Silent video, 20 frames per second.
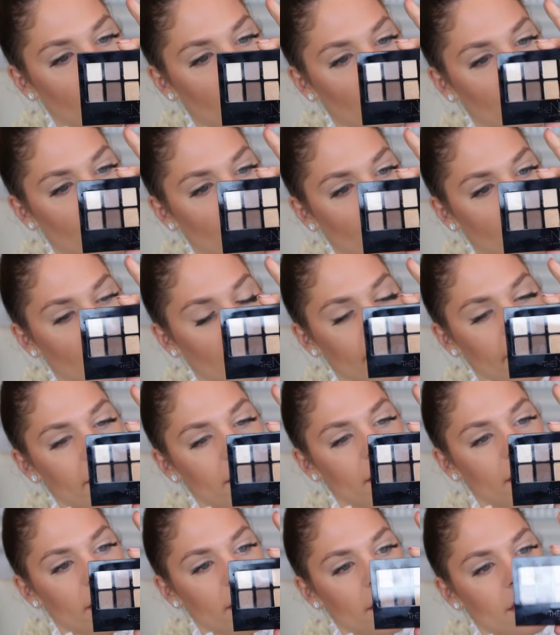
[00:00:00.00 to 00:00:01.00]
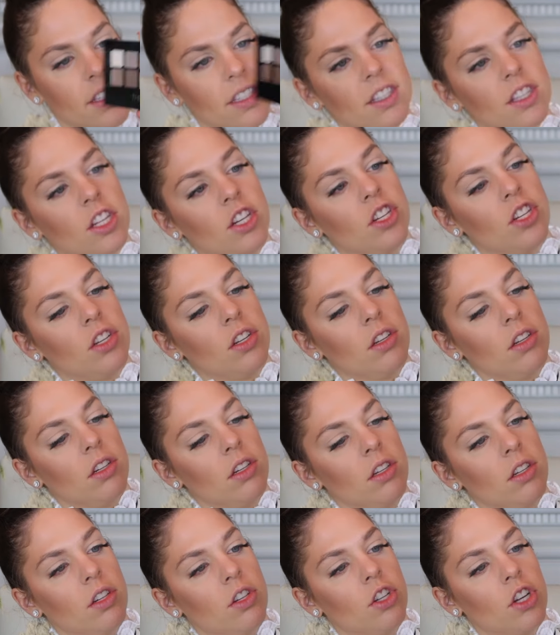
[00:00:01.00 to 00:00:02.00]
And this is
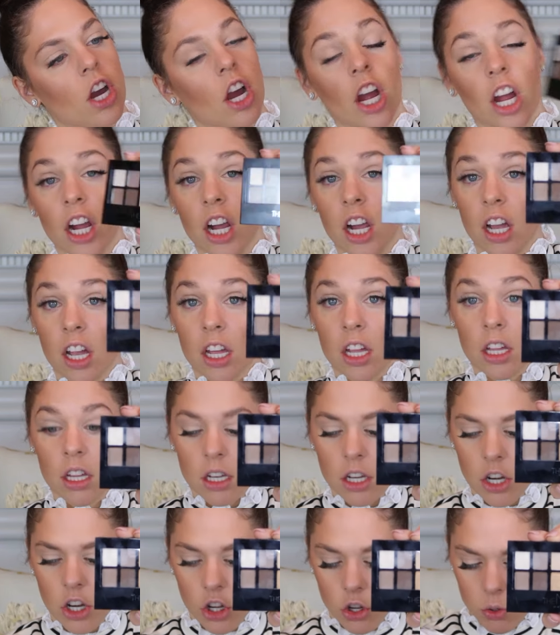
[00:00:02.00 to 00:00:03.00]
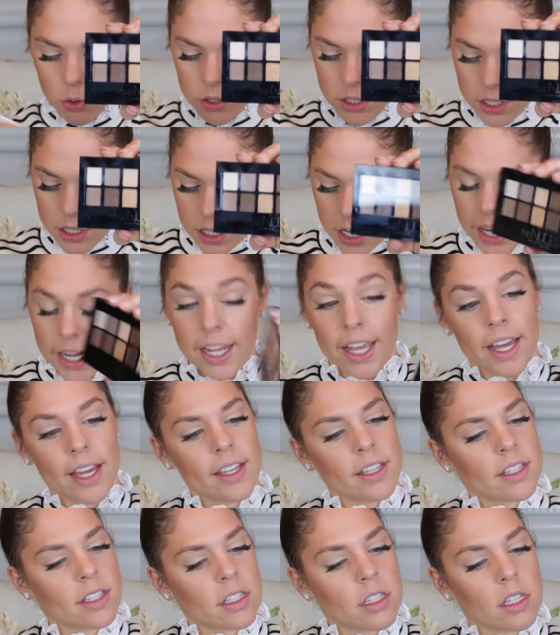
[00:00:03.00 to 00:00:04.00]
the dark nudes, I
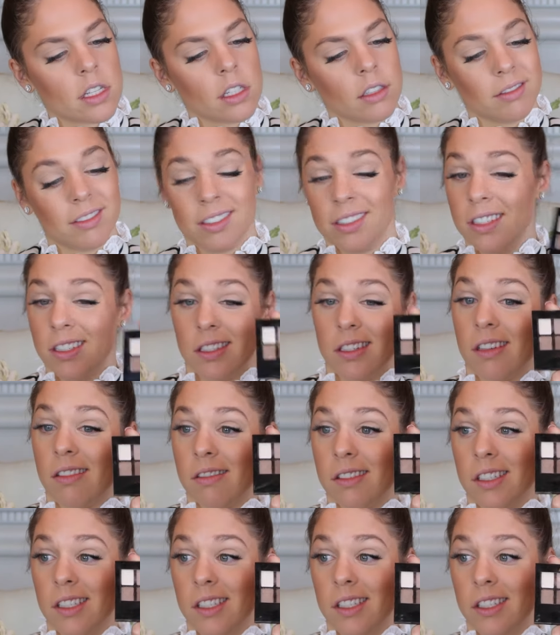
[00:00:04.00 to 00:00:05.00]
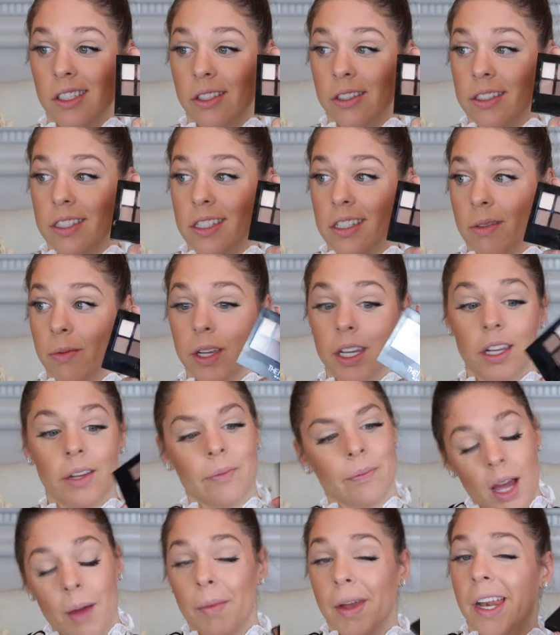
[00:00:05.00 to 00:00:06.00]
guess. These are really nudes to me.
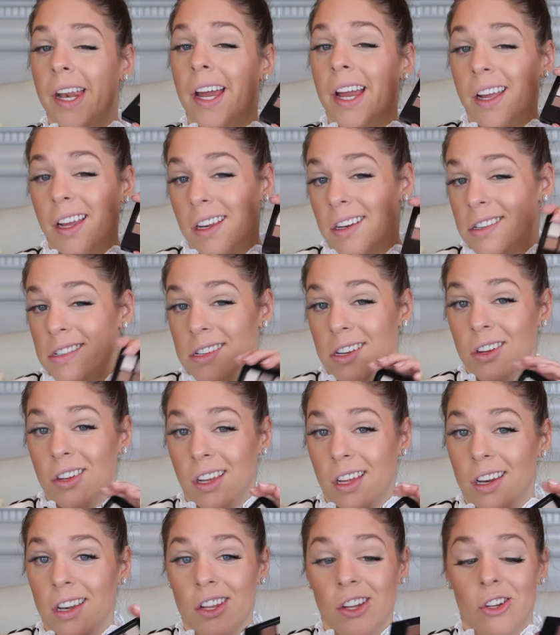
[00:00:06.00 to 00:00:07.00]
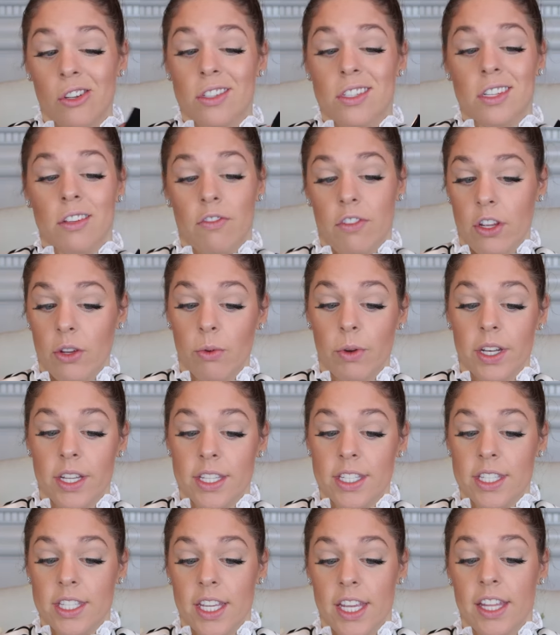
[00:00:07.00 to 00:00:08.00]
I mean, I can show you nudes if you want
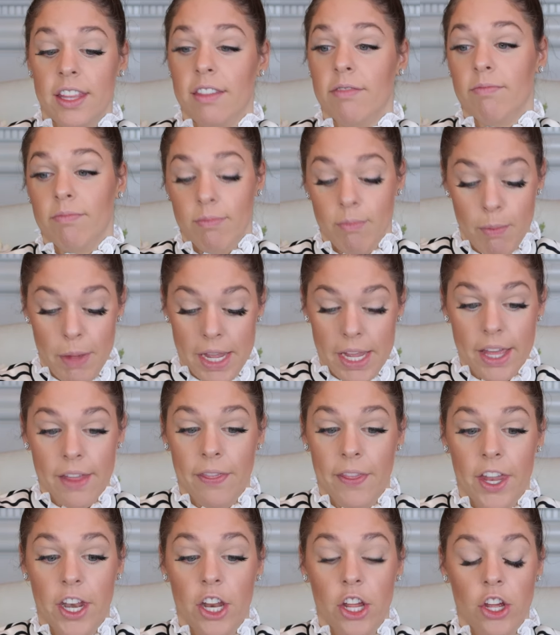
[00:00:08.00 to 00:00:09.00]
to see me in the